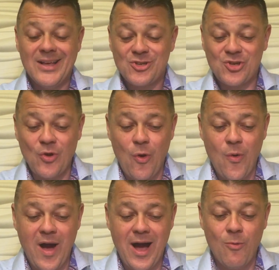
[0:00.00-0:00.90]

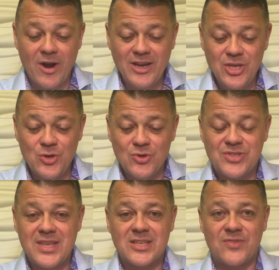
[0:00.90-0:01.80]
So I want to
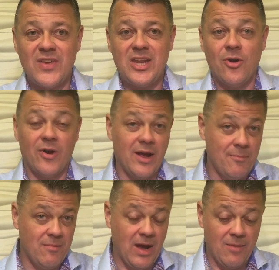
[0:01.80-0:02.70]
use this video, or
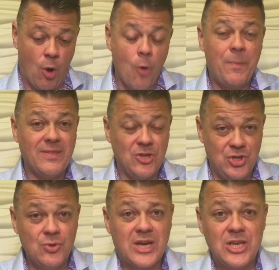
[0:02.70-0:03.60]
I'm hoping that
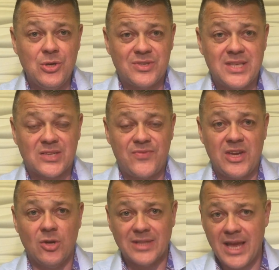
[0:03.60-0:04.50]
you can use this
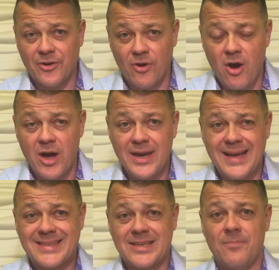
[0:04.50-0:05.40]
video later on
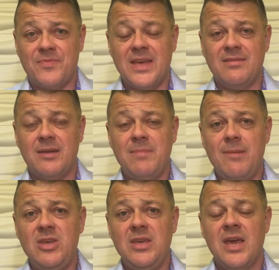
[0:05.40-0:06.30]
as something that
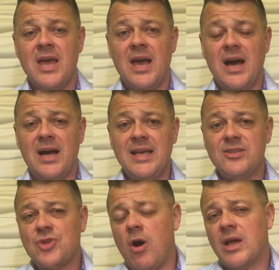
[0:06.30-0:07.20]
maybe
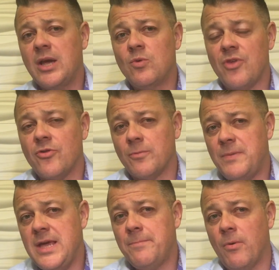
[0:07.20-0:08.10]
in talking with other
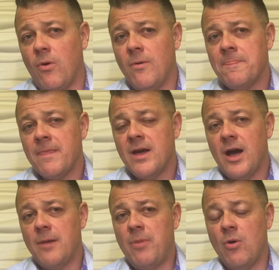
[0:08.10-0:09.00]
people
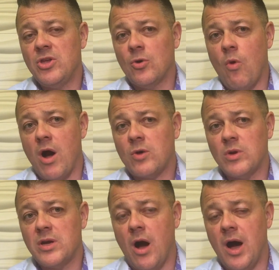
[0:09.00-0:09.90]
about your walk
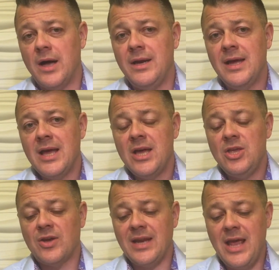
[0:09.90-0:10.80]
with God,
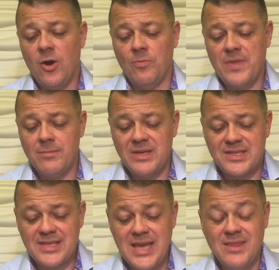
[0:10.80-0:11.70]
you can help them to
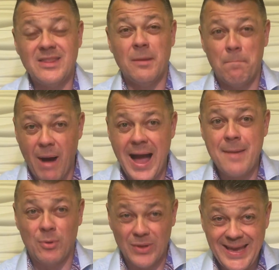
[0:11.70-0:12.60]
see that the
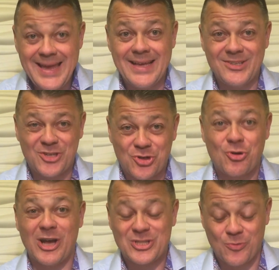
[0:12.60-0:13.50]
Bible is
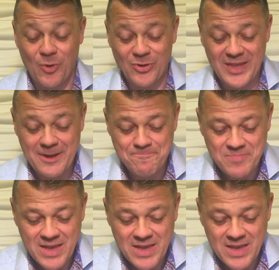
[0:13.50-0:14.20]
trustworthy.